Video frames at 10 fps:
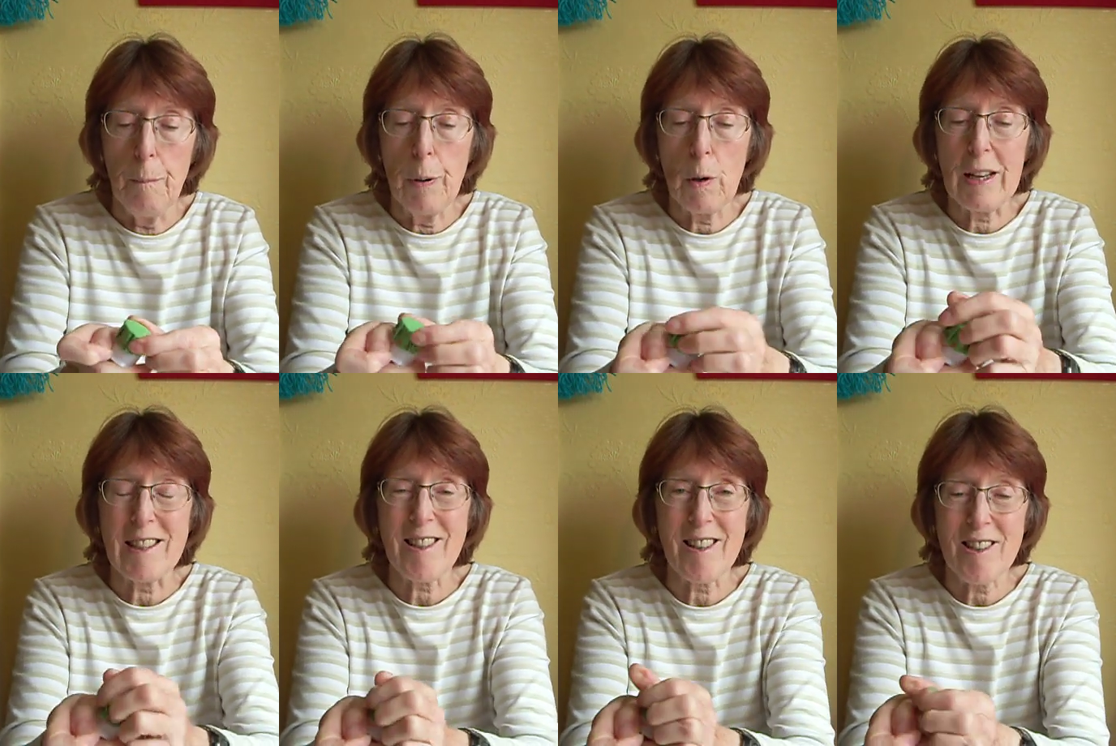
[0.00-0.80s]
pull
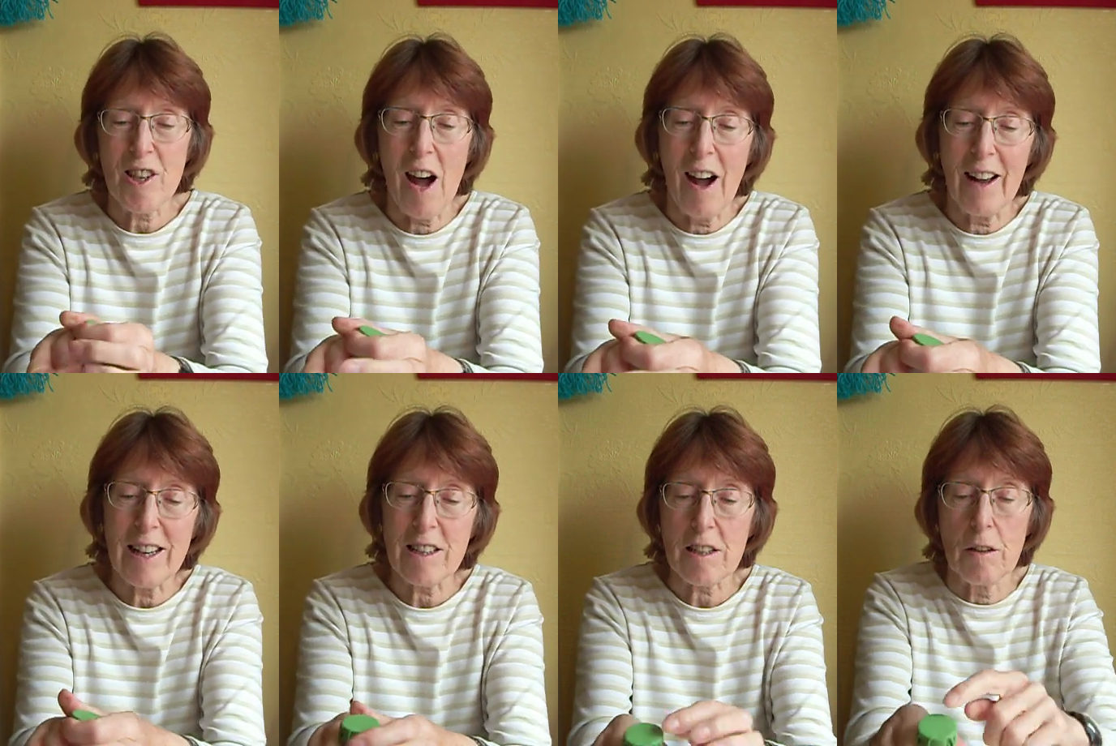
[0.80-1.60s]
it
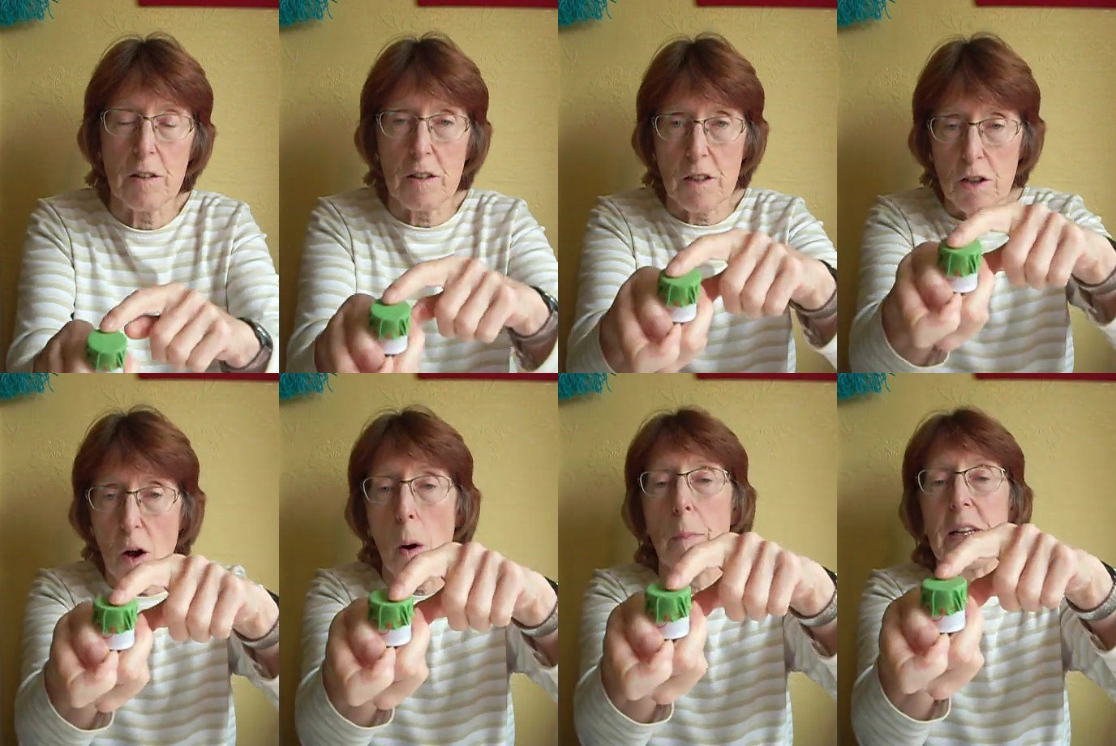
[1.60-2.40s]
tight so that the
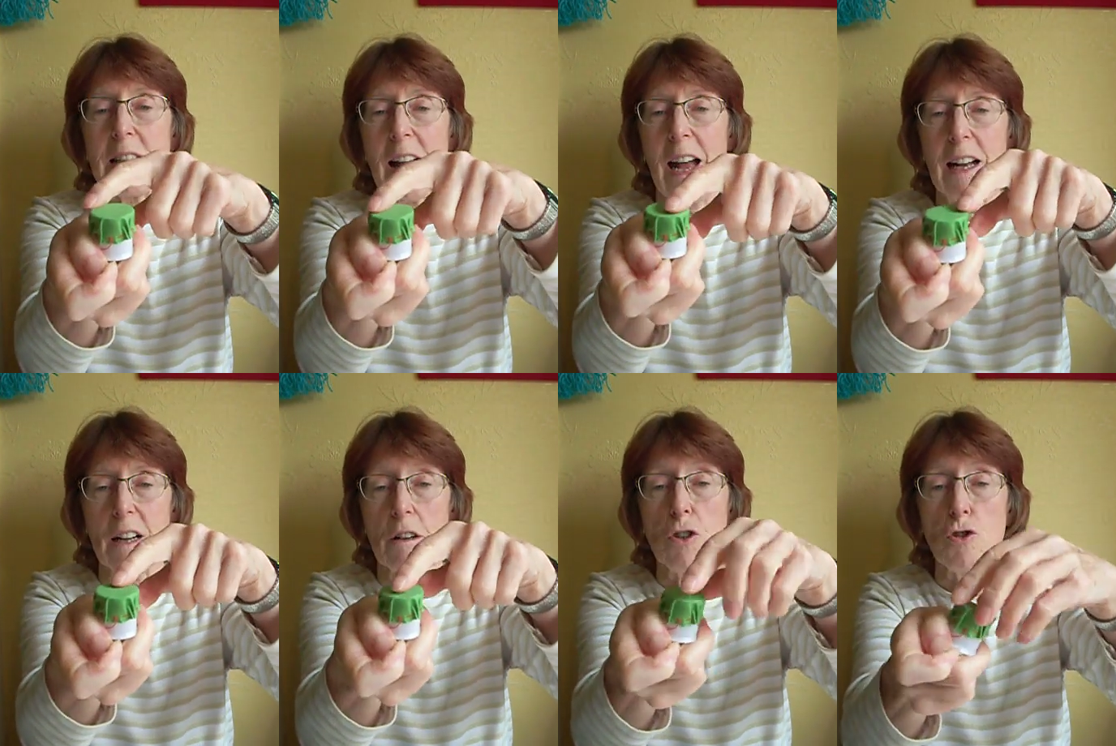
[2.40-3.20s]
top is like
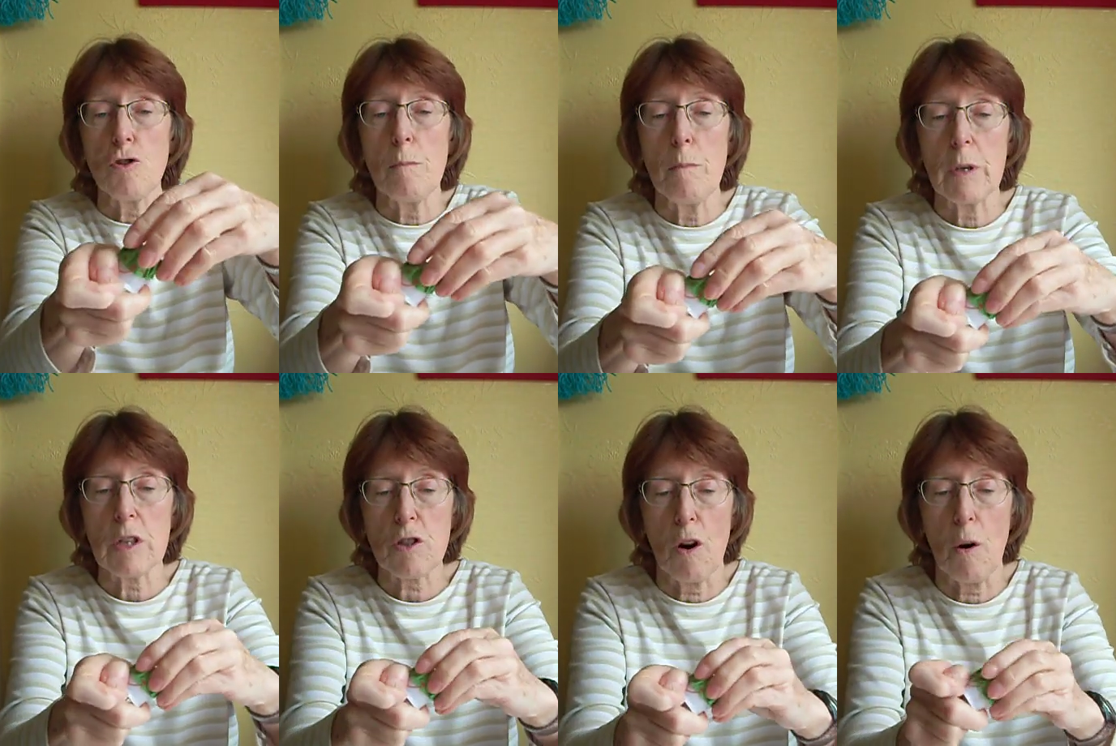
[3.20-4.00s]
a drum
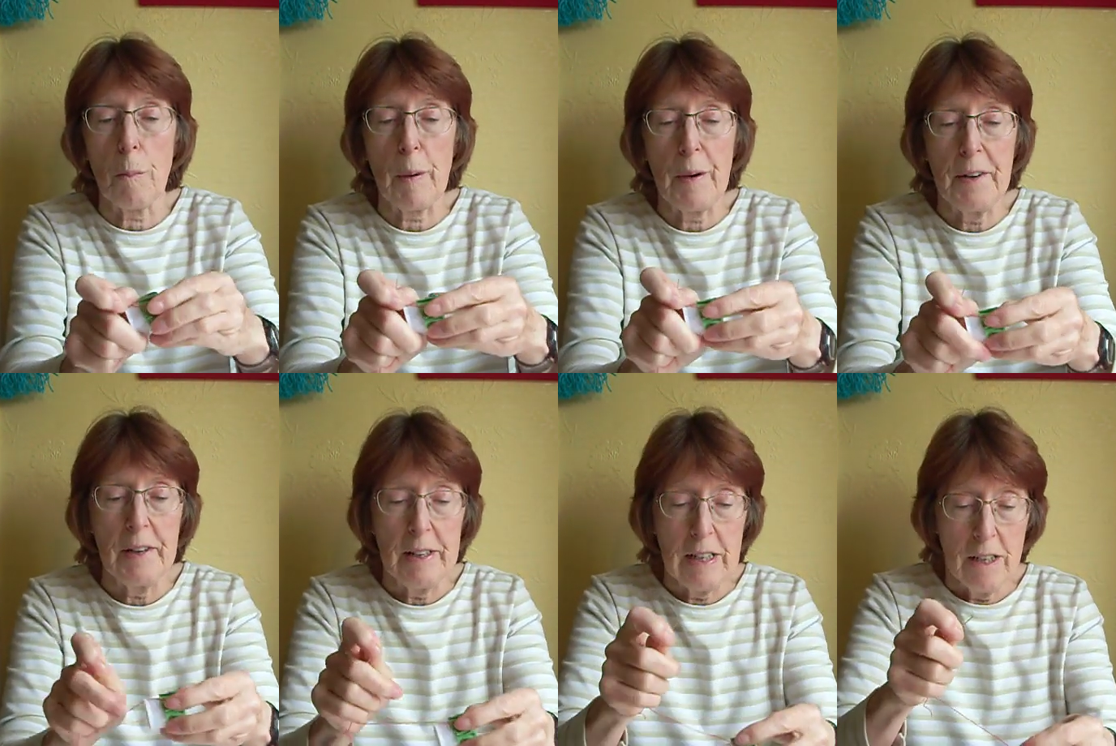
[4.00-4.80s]
top.
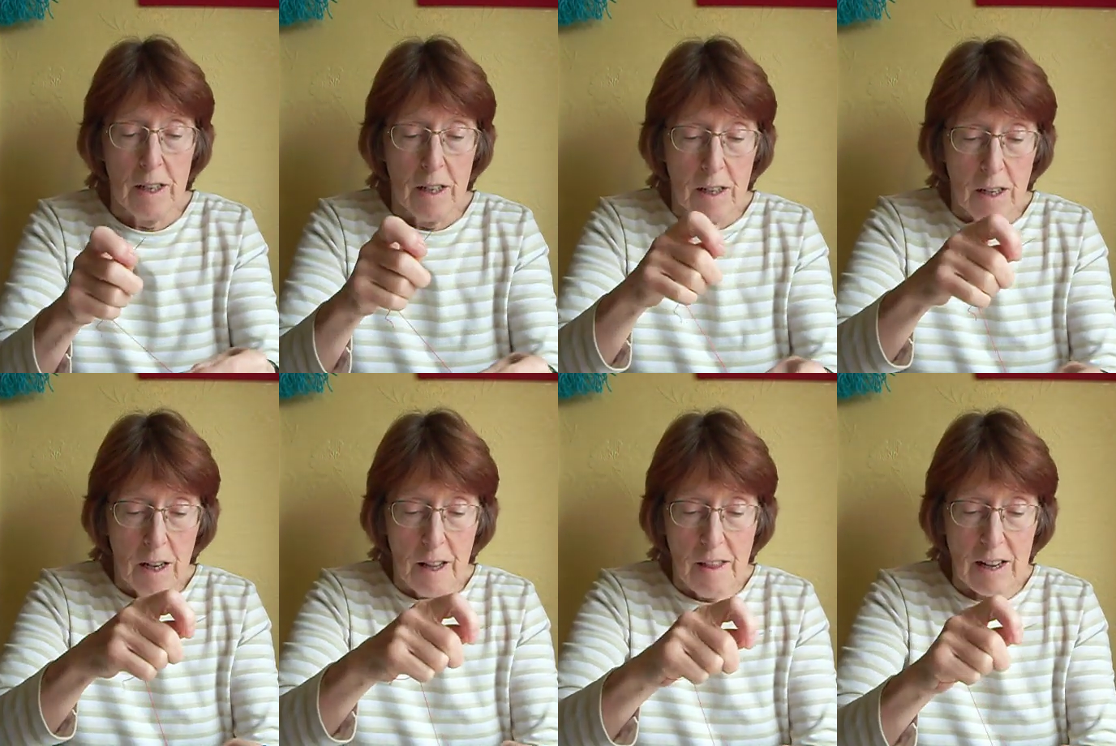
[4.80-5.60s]

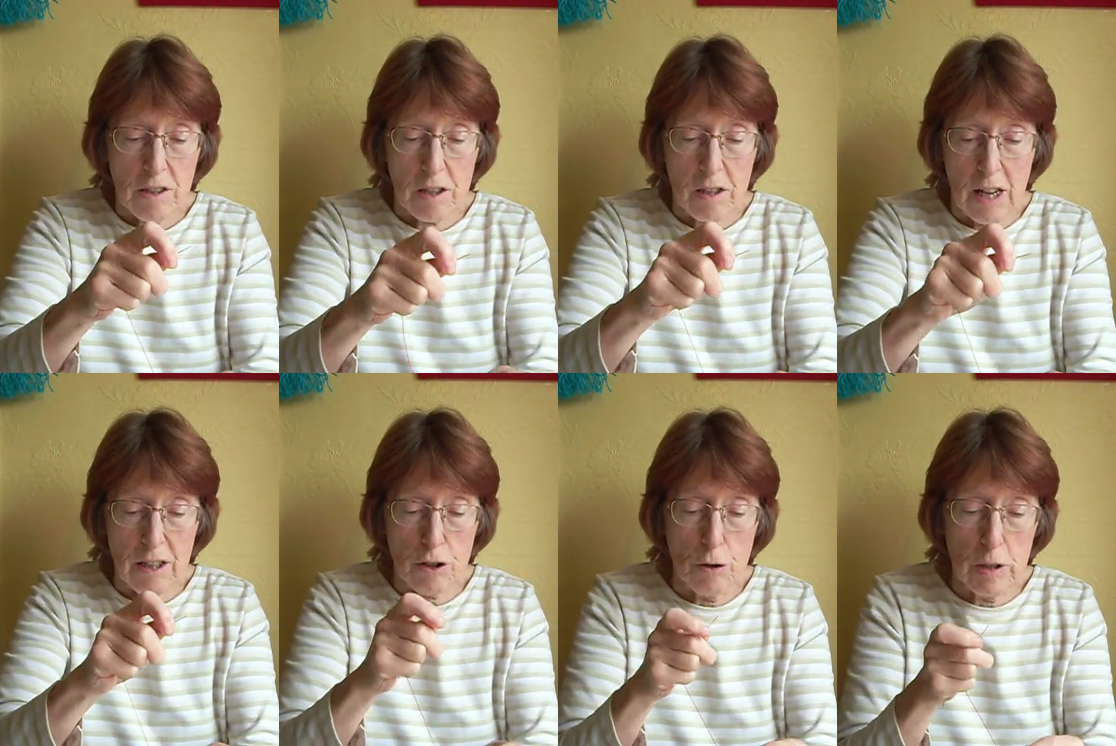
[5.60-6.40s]
And
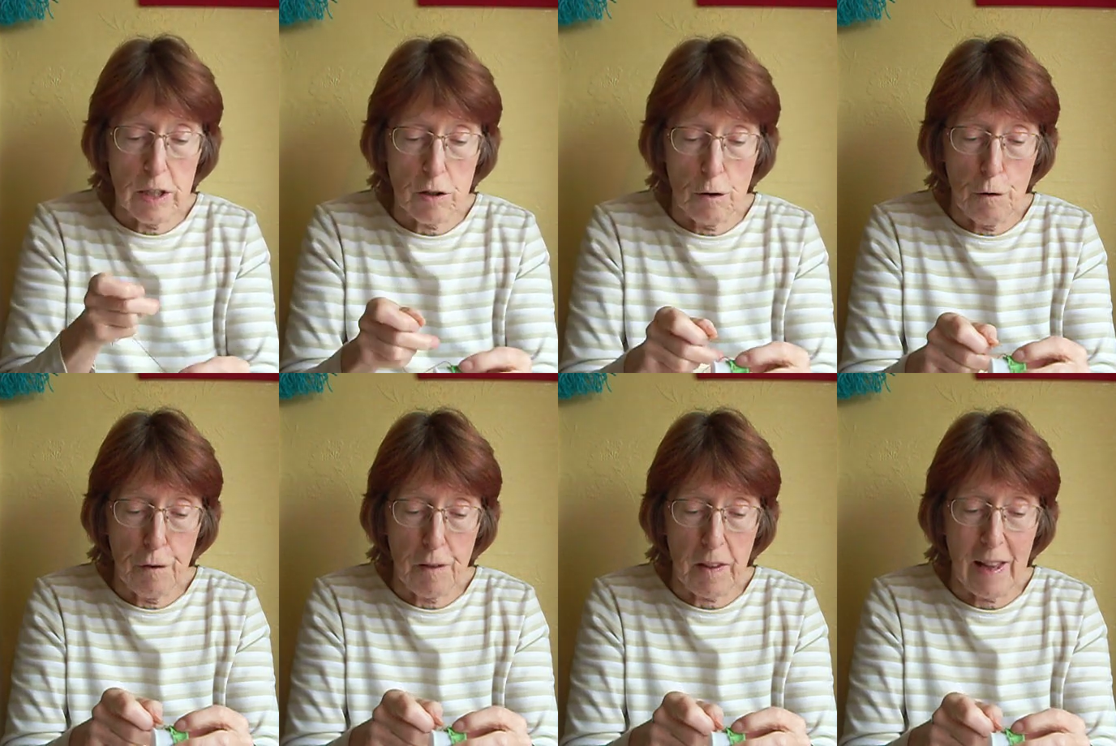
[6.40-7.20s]
that's all you do
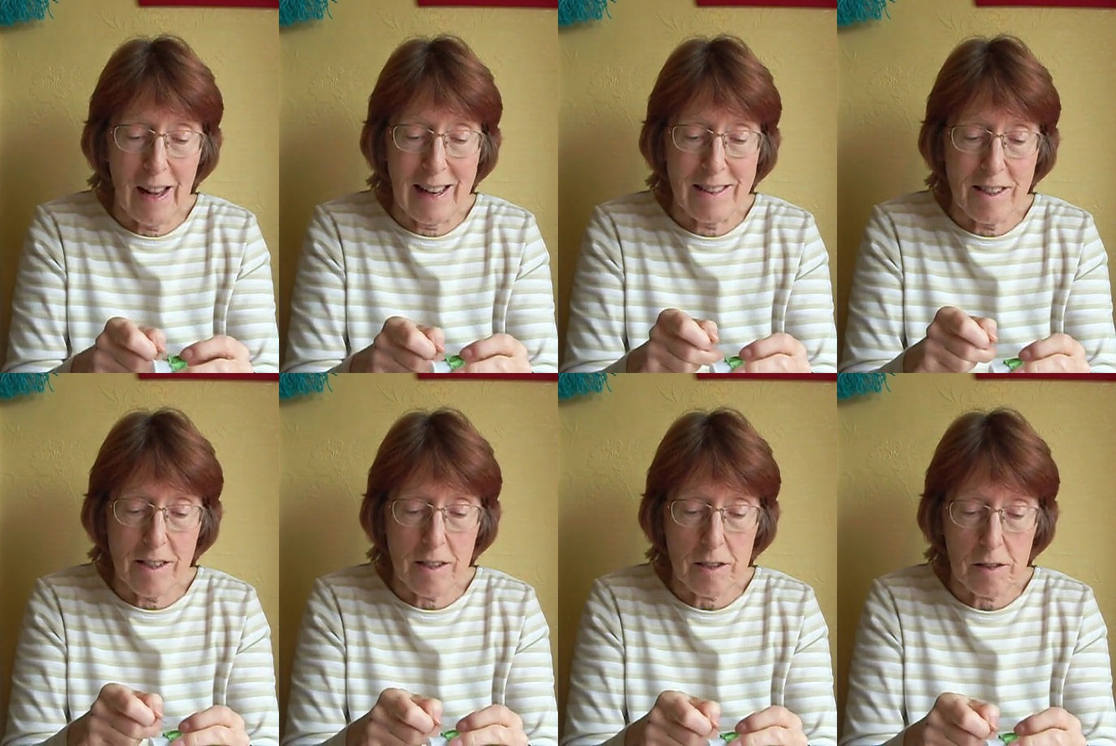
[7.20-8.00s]
for the
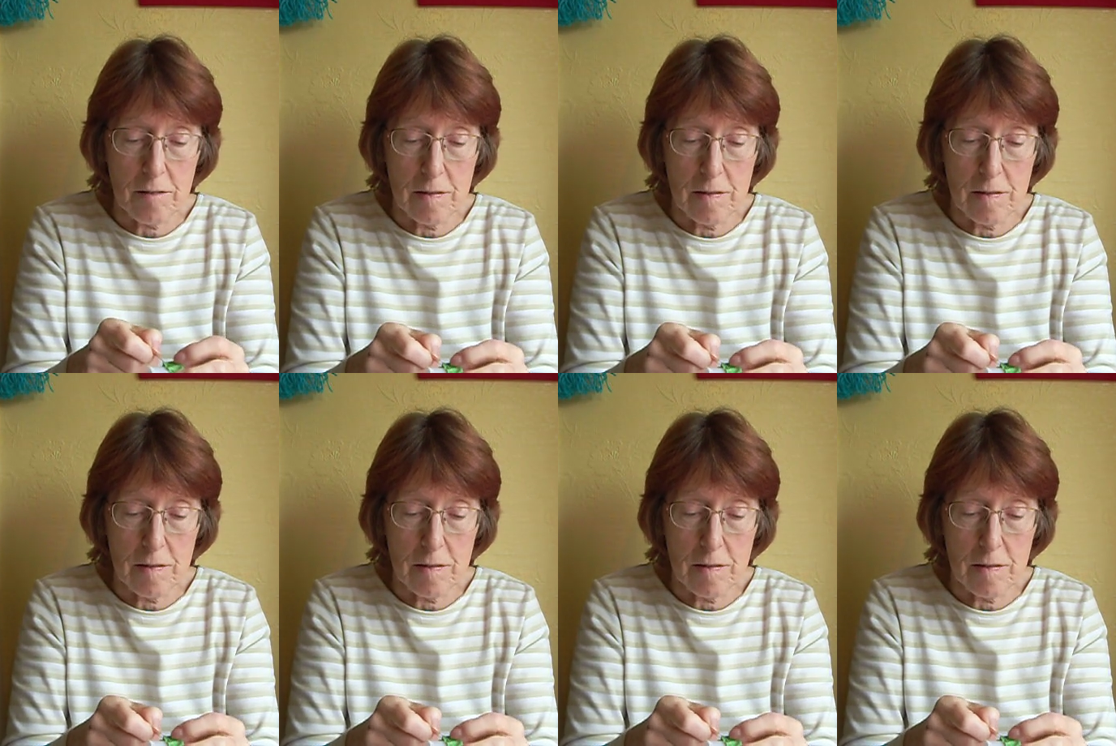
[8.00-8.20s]
ends.